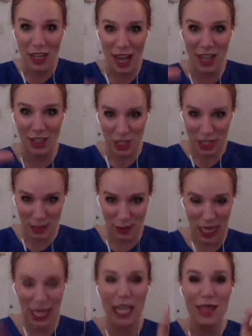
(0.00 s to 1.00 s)
I should
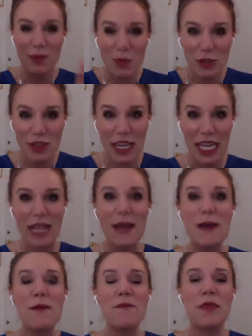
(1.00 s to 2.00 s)
explain. In the movie,
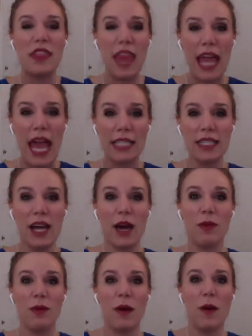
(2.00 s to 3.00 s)
they end
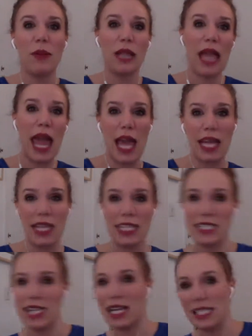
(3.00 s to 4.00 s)
up playing
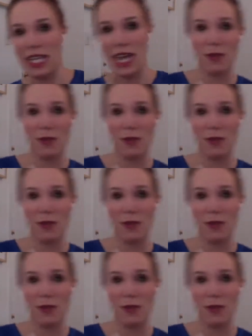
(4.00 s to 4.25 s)
this sexy game